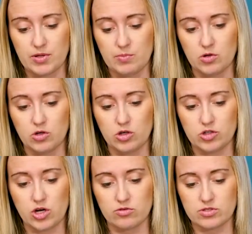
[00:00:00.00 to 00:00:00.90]
people who
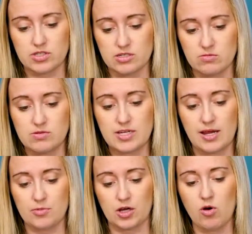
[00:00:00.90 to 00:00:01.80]
chose to
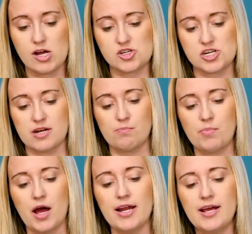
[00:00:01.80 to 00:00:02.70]
skip the question,
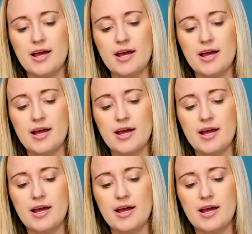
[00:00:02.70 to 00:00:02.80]
but